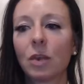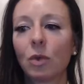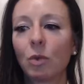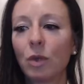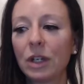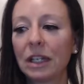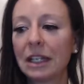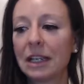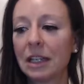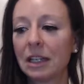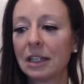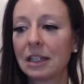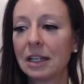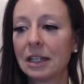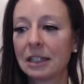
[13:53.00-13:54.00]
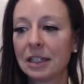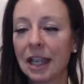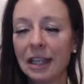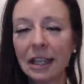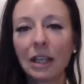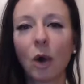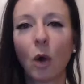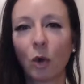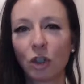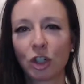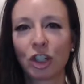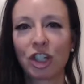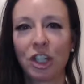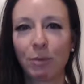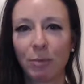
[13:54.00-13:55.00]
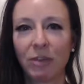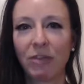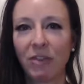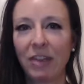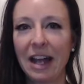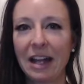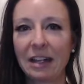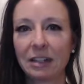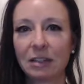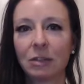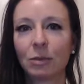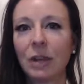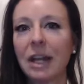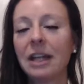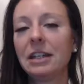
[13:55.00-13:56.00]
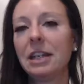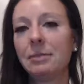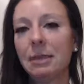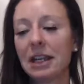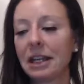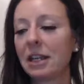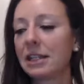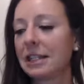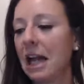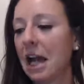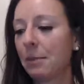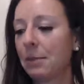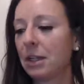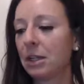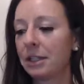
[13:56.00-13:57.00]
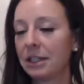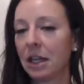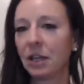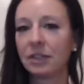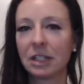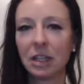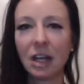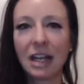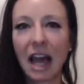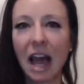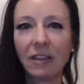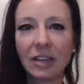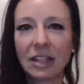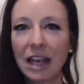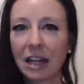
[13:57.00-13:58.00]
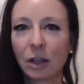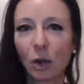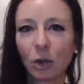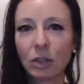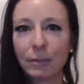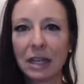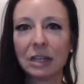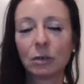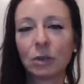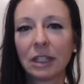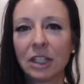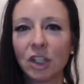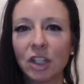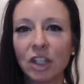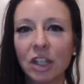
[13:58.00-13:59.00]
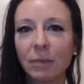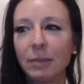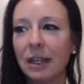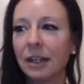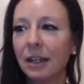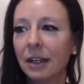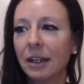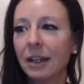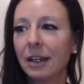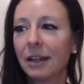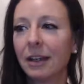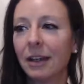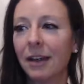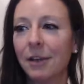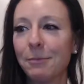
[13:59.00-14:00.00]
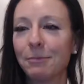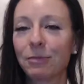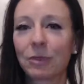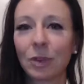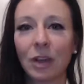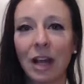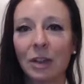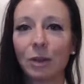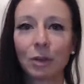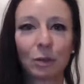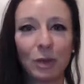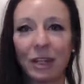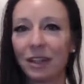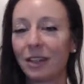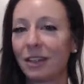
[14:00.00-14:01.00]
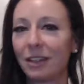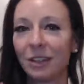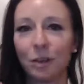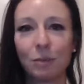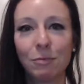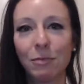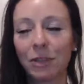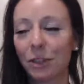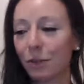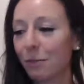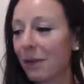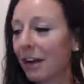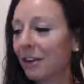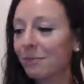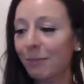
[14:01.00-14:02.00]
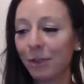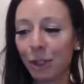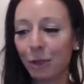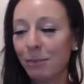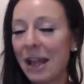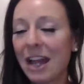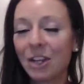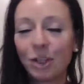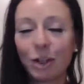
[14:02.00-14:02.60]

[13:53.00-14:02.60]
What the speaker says: really taking ownership of that, right? And making us happy ourselves, and not having that codependent relationship that either with your man,